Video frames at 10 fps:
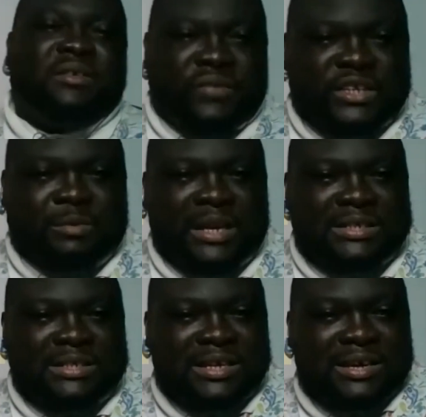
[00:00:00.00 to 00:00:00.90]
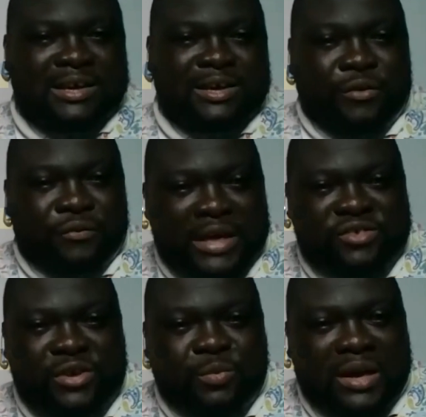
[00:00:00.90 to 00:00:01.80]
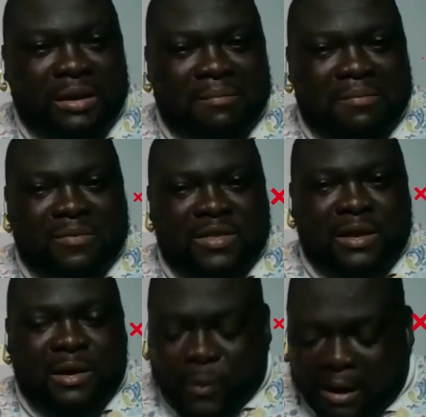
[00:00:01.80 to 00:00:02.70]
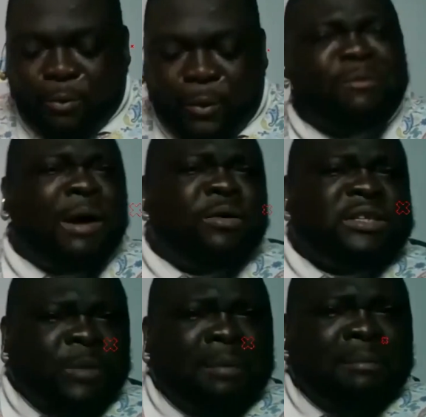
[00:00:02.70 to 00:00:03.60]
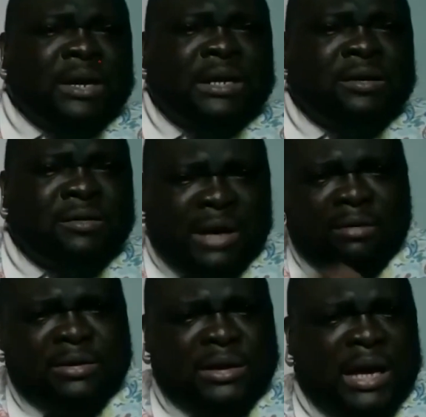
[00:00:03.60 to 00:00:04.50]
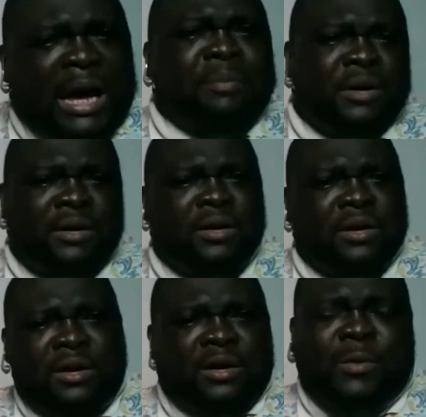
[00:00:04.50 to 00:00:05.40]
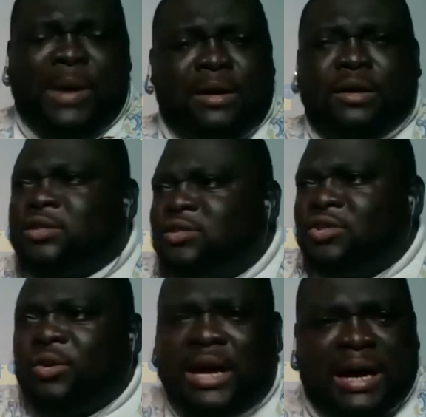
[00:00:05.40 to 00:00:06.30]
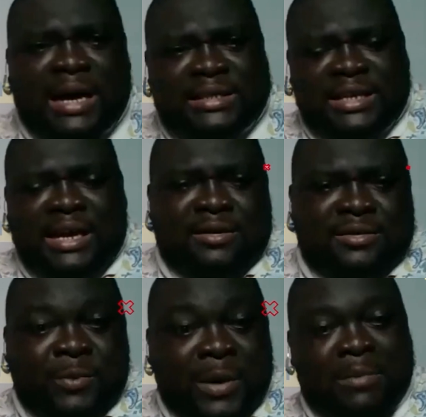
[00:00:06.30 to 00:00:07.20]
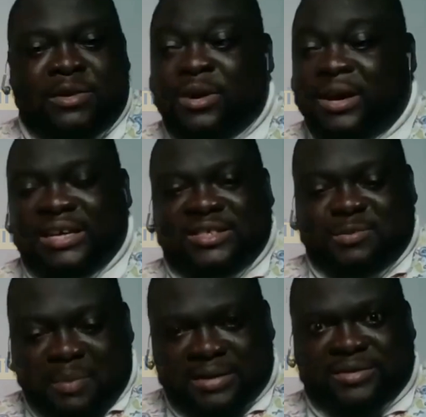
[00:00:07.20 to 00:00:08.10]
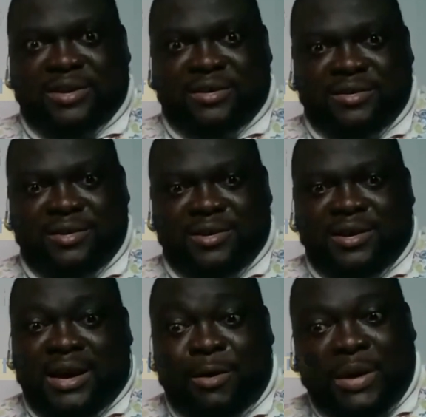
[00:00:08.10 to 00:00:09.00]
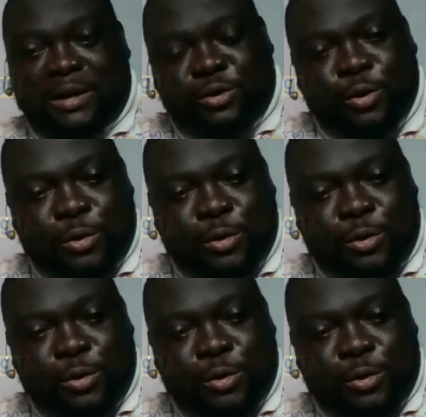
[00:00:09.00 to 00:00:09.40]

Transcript: in the first place. Your friendship with him. Why was it White Money? How did it happen? Why not the other guys in the house? White Money no guess his parts now. And we are told